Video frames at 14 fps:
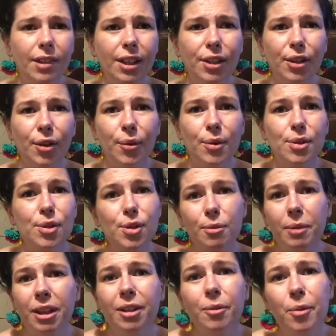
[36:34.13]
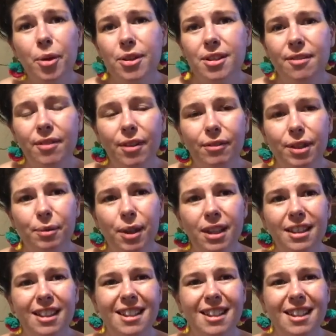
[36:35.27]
you know, assuming the worst of everyone.